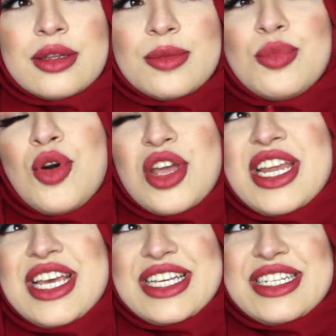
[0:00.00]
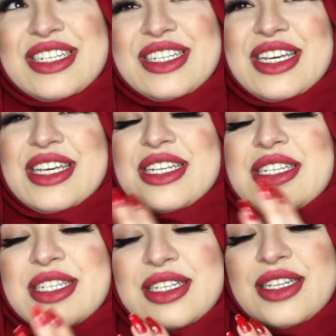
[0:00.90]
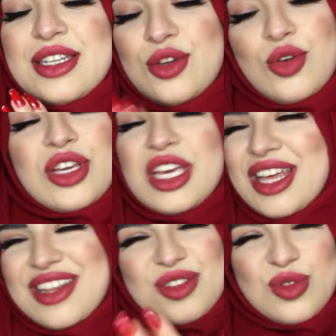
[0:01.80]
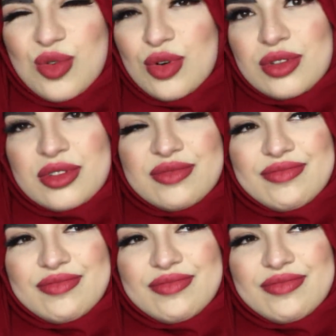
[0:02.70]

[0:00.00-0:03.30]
the point is you're looking at this all wrong.